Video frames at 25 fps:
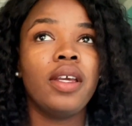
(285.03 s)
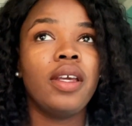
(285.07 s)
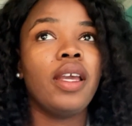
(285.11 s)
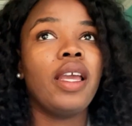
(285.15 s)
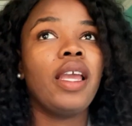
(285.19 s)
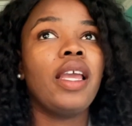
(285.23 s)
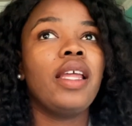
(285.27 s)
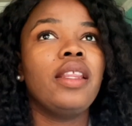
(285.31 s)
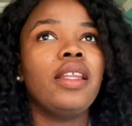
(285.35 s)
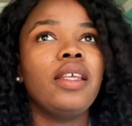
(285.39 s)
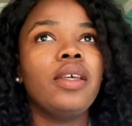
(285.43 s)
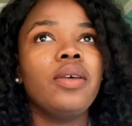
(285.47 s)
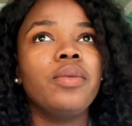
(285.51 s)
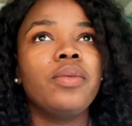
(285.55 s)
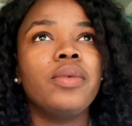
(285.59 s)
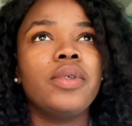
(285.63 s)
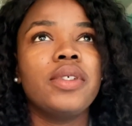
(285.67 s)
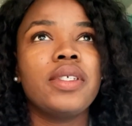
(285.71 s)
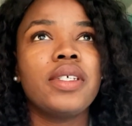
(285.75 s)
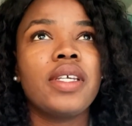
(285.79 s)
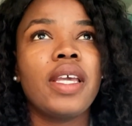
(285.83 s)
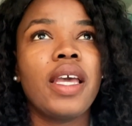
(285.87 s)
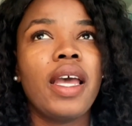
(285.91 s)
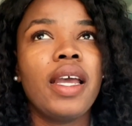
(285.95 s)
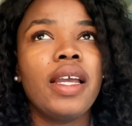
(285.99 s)
And it
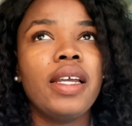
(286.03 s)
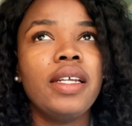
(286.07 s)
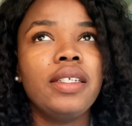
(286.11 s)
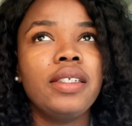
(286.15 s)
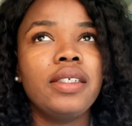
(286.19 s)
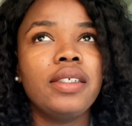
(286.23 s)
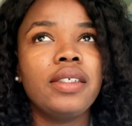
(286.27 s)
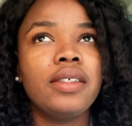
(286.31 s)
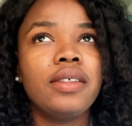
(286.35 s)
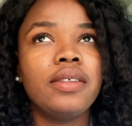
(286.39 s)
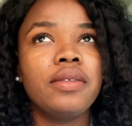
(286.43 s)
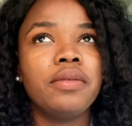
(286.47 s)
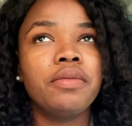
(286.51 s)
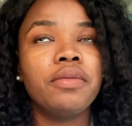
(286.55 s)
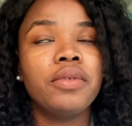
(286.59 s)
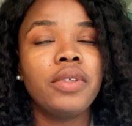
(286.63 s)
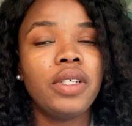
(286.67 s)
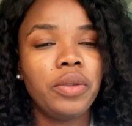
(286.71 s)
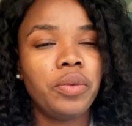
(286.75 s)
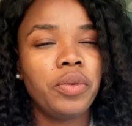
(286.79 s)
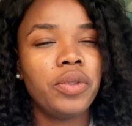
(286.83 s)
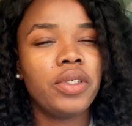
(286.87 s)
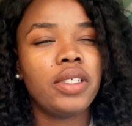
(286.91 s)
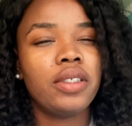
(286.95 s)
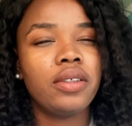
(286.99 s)
was a
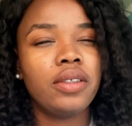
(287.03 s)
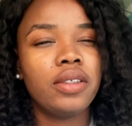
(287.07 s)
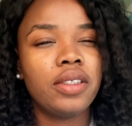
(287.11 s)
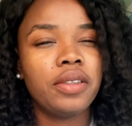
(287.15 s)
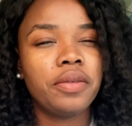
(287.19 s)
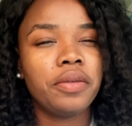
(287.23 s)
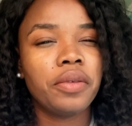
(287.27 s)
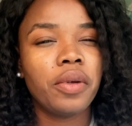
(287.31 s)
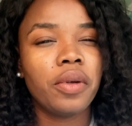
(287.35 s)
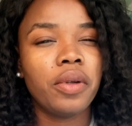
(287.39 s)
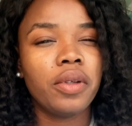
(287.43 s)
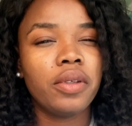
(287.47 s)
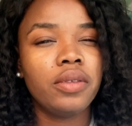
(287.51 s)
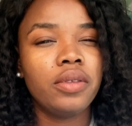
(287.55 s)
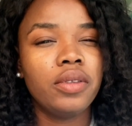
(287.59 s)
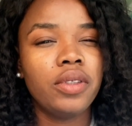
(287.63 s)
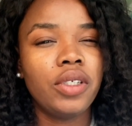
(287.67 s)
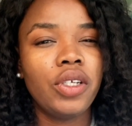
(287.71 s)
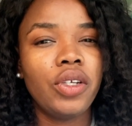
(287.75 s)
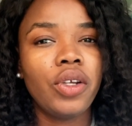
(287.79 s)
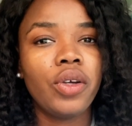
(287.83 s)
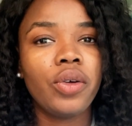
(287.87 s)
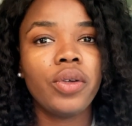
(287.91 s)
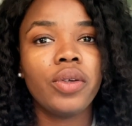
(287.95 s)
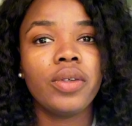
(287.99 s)
little difficult. You
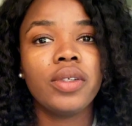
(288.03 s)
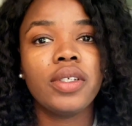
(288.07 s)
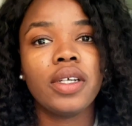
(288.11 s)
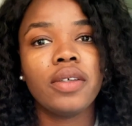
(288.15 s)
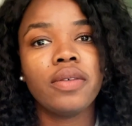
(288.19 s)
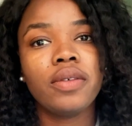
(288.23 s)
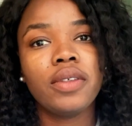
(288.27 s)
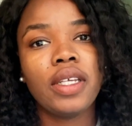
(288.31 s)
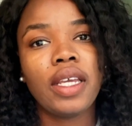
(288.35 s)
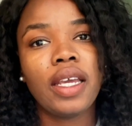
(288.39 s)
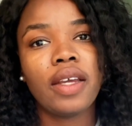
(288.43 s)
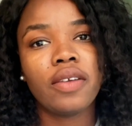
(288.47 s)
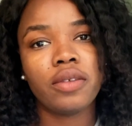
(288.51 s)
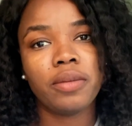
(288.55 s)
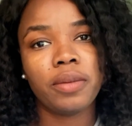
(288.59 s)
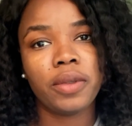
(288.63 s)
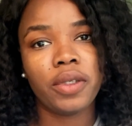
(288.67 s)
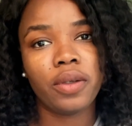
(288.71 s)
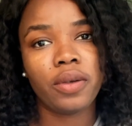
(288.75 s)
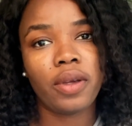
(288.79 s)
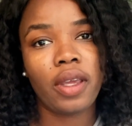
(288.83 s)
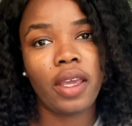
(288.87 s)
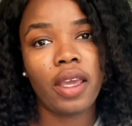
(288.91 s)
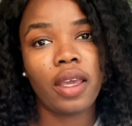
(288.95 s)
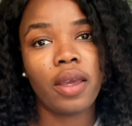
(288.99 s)
definitely have to be
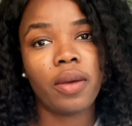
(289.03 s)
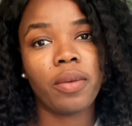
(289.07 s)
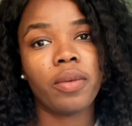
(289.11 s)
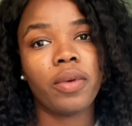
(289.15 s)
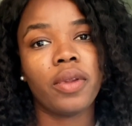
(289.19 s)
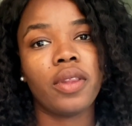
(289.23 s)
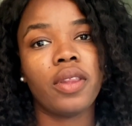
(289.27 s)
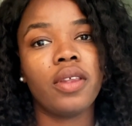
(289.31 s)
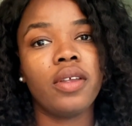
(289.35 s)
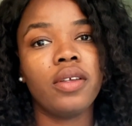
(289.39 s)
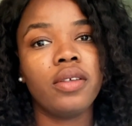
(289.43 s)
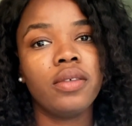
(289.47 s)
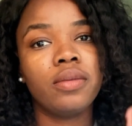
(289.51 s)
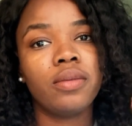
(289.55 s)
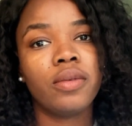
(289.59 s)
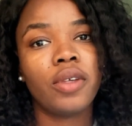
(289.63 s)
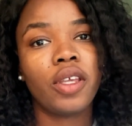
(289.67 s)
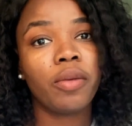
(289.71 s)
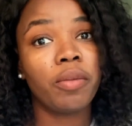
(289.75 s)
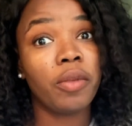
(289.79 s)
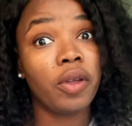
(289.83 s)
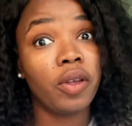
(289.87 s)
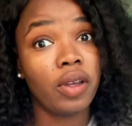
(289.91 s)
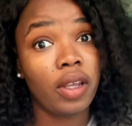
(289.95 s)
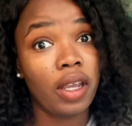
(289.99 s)
okay with
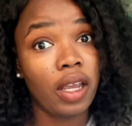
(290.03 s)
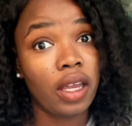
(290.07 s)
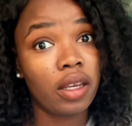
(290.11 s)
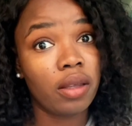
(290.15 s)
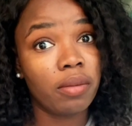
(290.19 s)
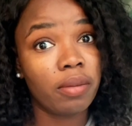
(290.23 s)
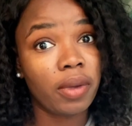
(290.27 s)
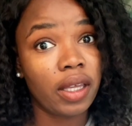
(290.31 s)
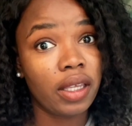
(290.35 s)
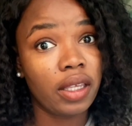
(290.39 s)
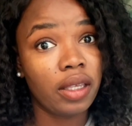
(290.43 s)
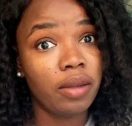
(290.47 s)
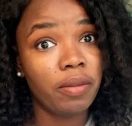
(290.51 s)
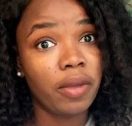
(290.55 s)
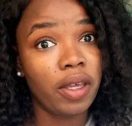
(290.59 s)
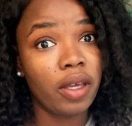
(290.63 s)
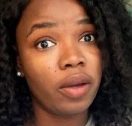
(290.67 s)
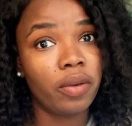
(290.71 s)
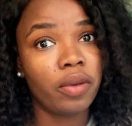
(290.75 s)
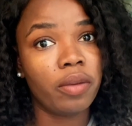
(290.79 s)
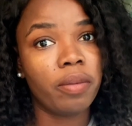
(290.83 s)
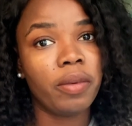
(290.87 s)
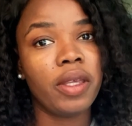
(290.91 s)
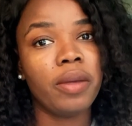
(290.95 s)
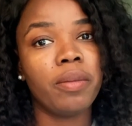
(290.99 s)
communicating by email
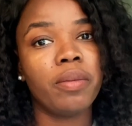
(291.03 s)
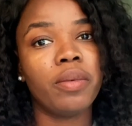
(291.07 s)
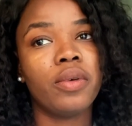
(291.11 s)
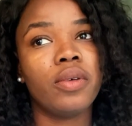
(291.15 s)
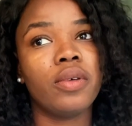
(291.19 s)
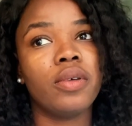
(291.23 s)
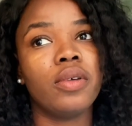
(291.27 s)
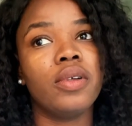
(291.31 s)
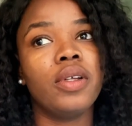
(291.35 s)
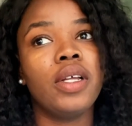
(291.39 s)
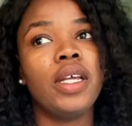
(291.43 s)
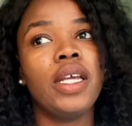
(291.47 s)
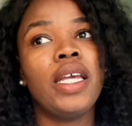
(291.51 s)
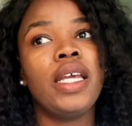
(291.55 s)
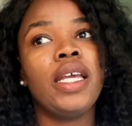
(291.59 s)
with people.